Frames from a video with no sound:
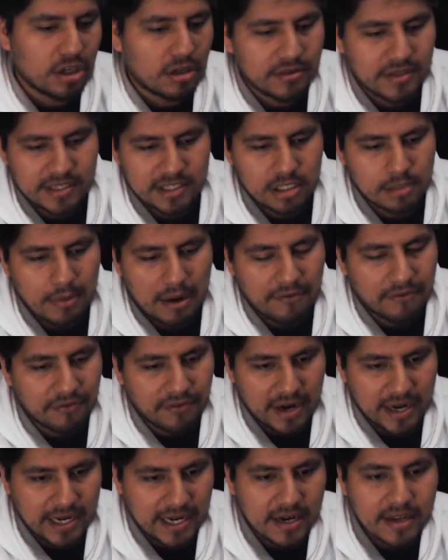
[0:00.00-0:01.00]
told this to my
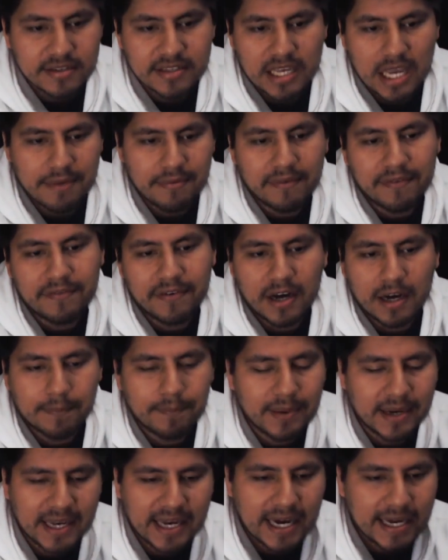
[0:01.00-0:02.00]
friend, he doesn't give a
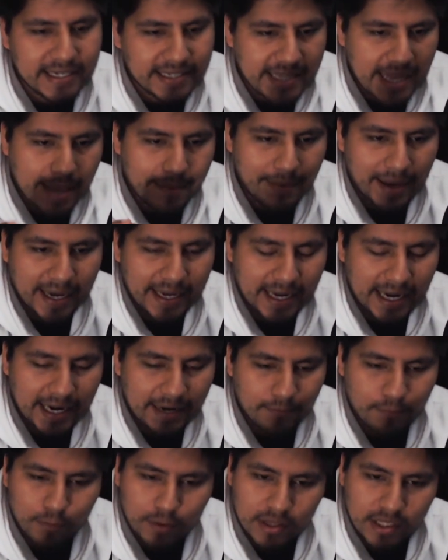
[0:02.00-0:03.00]
fuck, but goddamn,
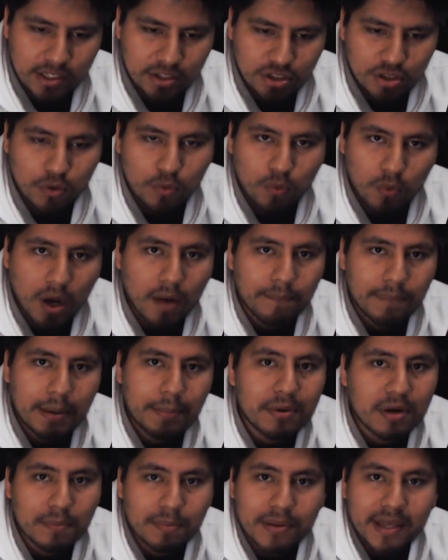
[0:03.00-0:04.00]
I really do want
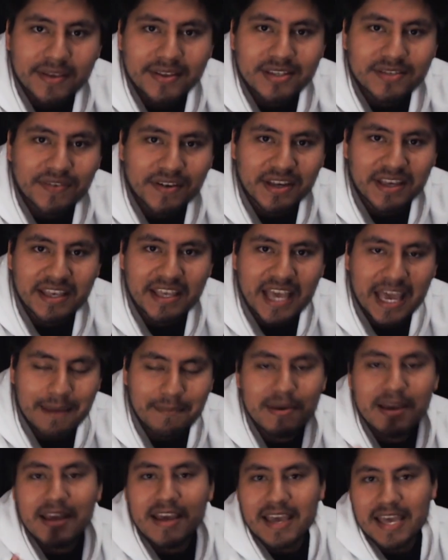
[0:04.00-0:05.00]
people to play this fucking
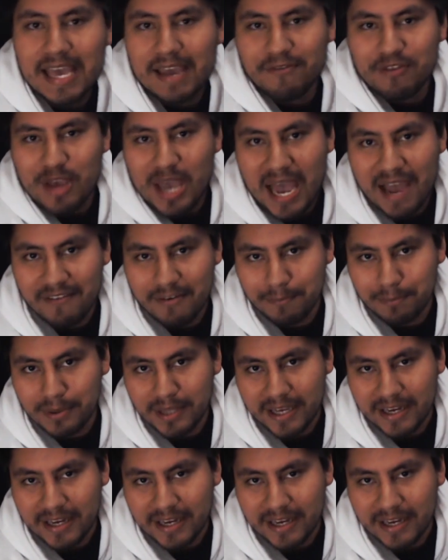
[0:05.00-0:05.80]
game if you haven't